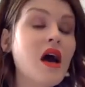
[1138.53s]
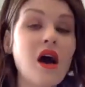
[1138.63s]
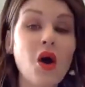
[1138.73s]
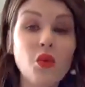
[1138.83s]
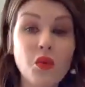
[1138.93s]

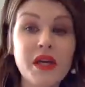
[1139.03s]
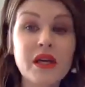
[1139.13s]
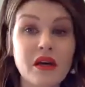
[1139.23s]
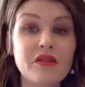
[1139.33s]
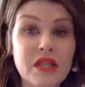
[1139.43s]
a week
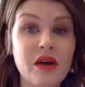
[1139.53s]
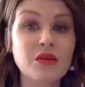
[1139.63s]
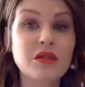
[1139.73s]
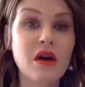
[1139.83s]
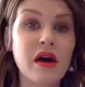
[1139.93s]
of
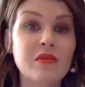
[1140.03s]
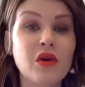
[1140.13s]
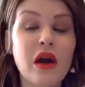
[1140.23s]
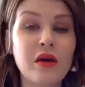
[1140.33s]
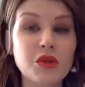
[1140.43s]
downtime where
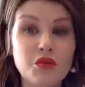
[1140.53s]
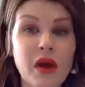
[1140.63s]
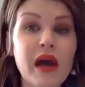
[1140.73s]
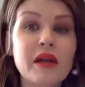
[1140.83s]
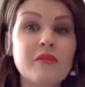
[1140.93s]
I was
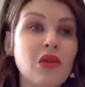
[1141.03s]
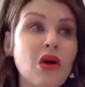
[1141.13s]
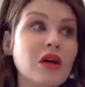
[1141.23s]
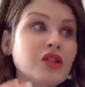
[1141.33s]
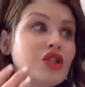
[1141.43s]
red and
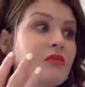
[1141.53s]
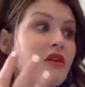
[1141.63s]
blotchy and